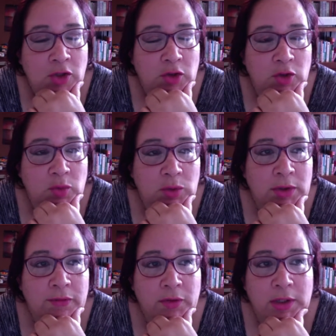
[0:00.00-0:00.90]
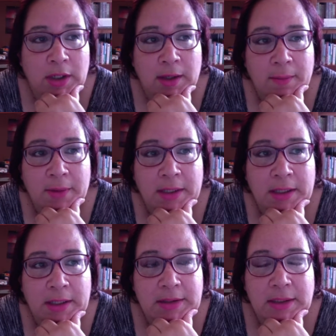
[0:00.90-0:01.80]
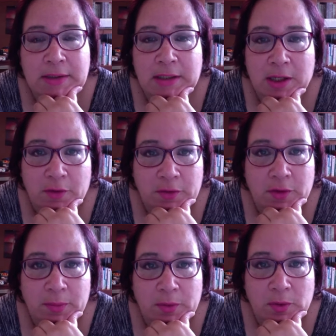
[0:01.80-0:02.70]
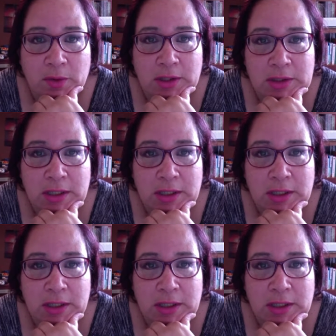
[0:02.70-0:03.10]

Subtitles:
Do you work for a company that takes care of their employees